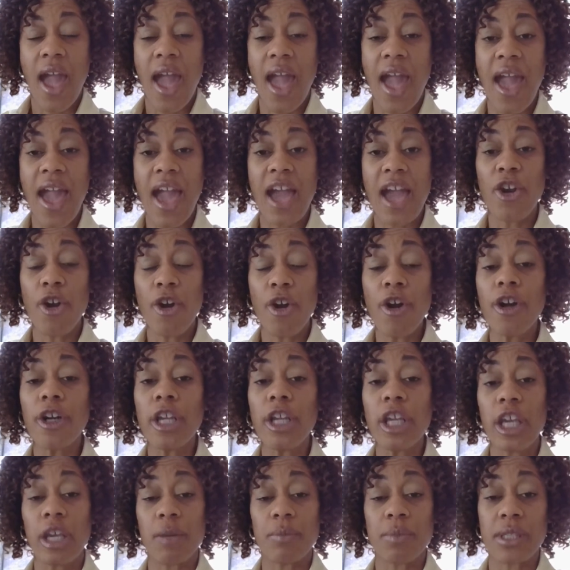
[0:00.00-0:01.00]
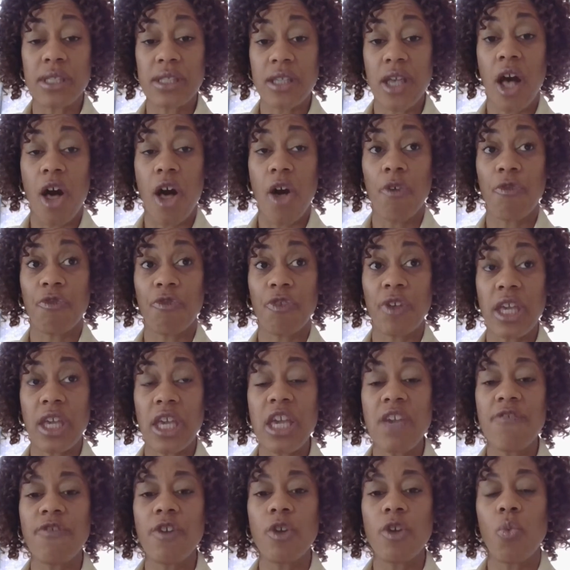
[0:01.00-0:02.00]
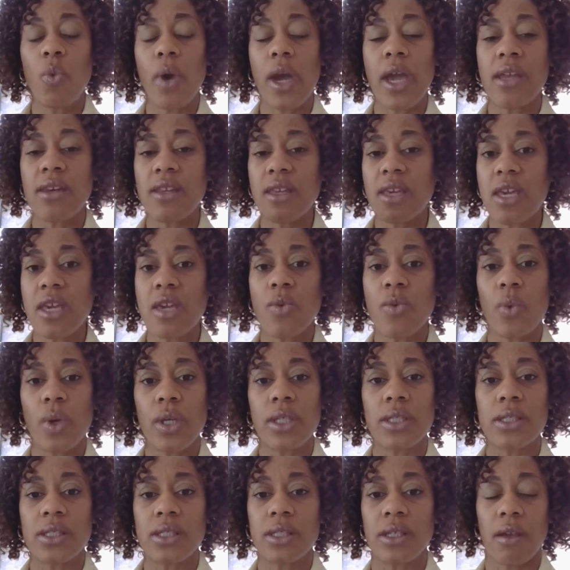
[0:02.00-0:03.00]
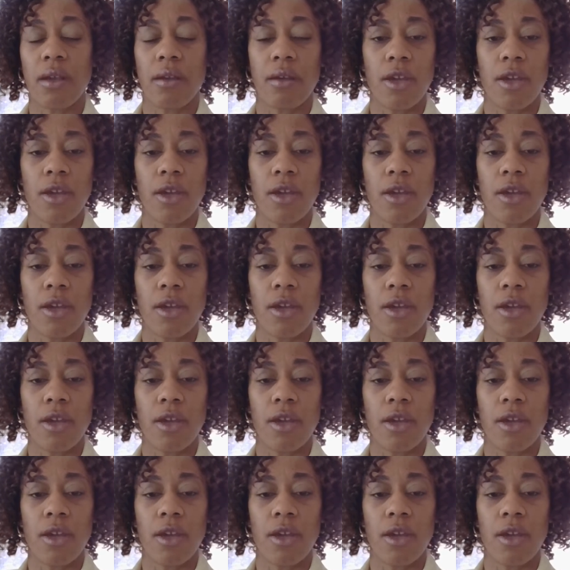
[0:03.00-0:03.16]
and hurting himself, even when he was,